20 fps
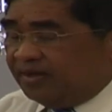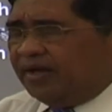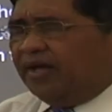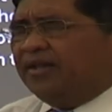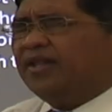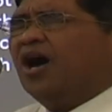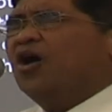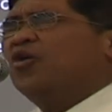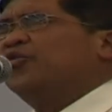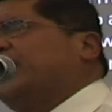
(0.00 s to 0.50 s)

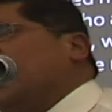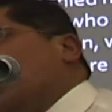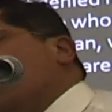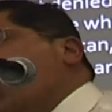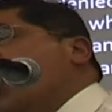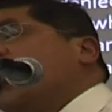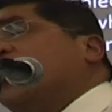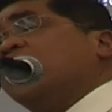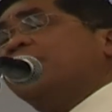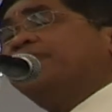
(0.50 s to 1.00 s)
And now the
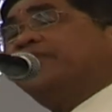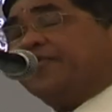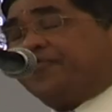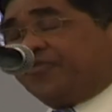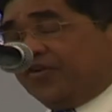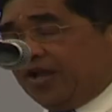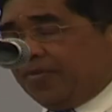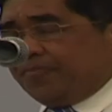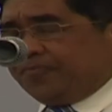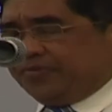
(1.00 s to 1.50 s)
work of the
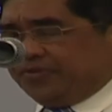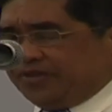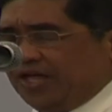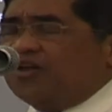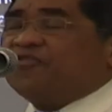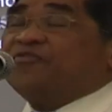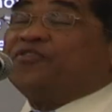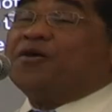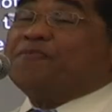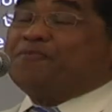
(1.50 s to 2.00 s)

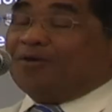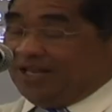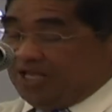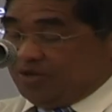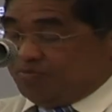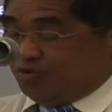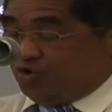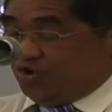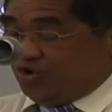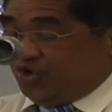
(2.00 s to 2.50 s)
Philadelphia
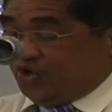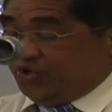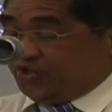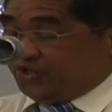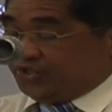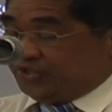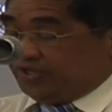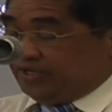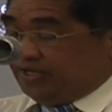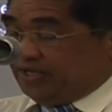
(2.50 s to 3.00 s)

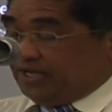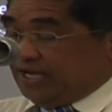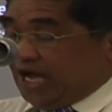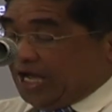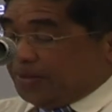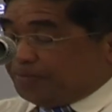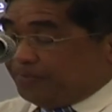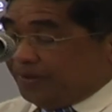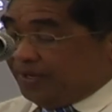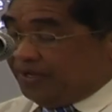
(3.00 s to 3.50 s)
believers
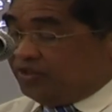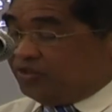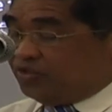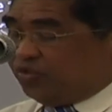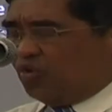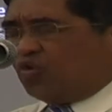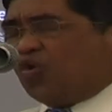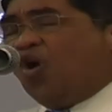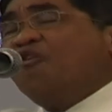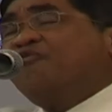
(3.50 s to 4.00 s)
had been
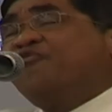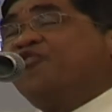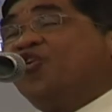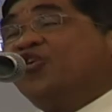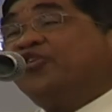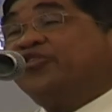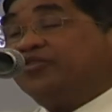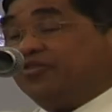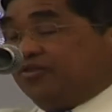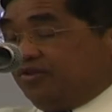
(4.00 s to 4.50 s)
to go
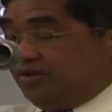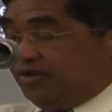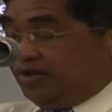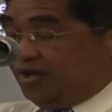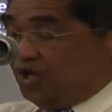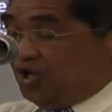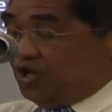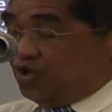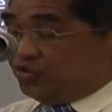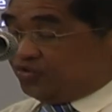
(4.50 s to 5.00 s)
forth
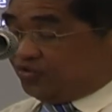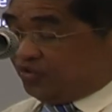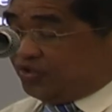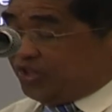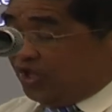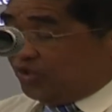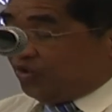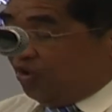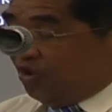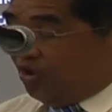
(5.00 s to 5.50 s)
through
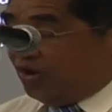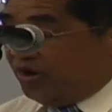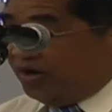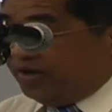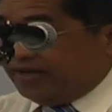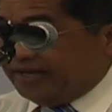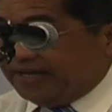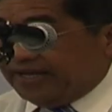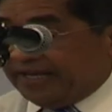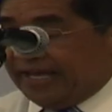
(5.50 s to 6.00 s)
the door
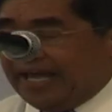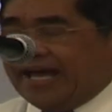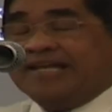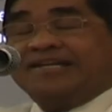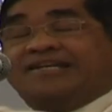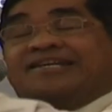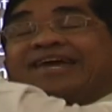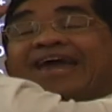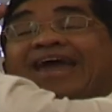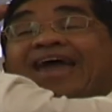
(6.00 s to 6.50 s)

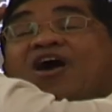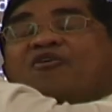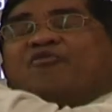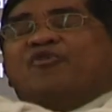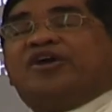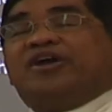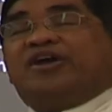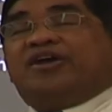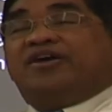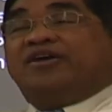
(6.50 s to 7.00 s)
and
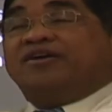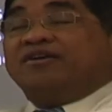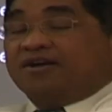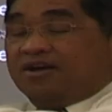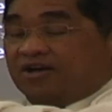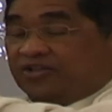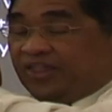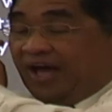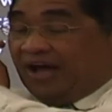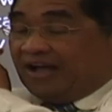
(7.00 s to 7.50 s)

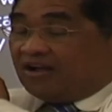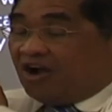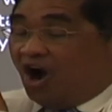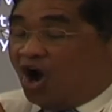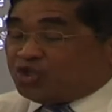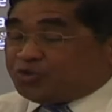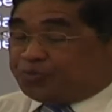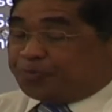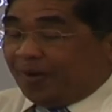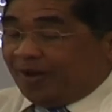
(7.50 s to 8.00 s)
carry the
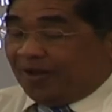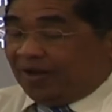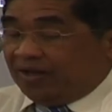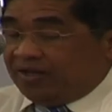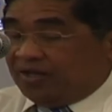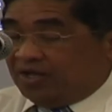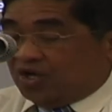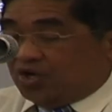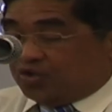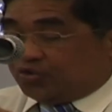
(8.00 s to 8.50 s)

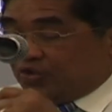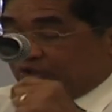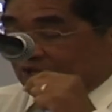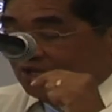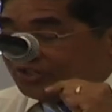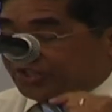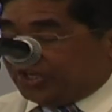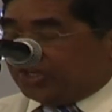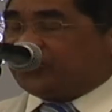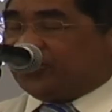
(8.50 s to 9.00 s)
gospel to
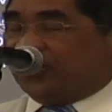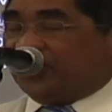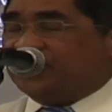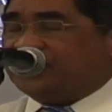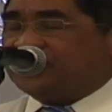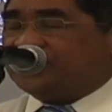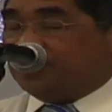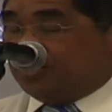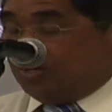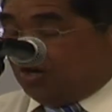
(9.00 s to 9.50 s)
the
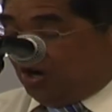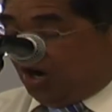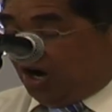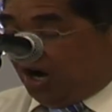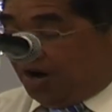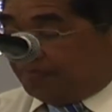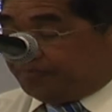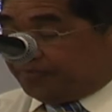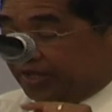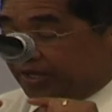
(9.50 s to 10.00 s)
cities
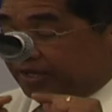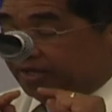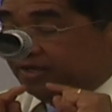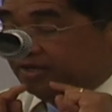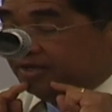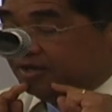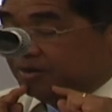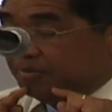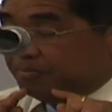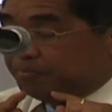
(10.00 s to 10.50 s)
of
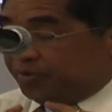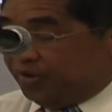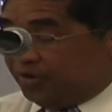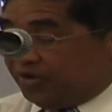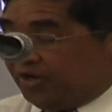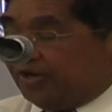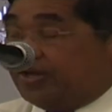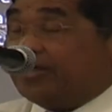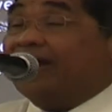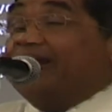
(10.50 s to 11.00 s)
the
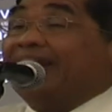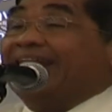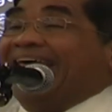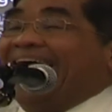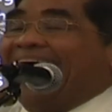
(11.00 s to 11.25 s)
Phrygian